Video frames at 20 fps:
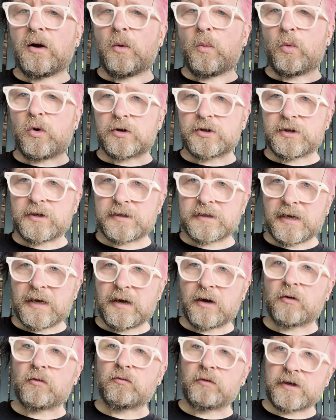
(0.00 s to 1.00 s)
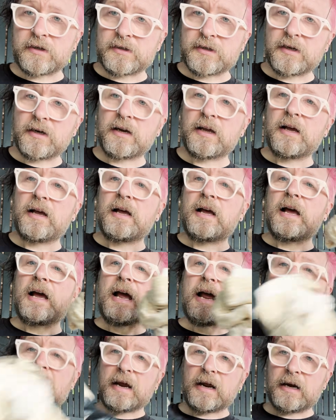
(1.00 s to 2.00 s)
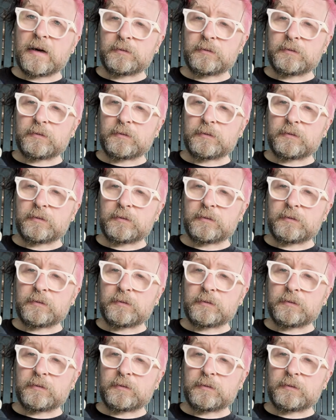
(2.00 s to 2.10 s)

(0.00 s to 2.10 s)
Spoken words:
wash this out, rinse it, hang it